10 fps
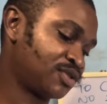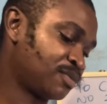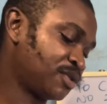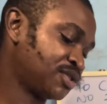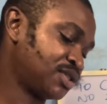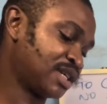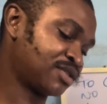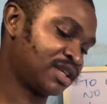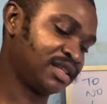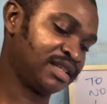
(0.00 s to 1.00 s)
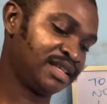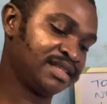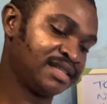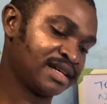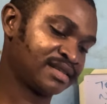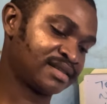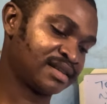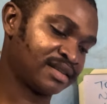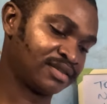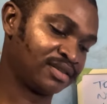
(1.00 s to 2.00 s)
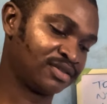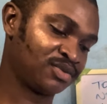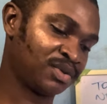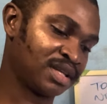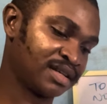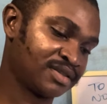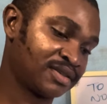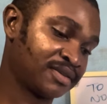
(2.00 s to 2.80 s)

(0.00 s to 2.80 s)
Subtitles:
Summons is actually the easiest and the sweetest.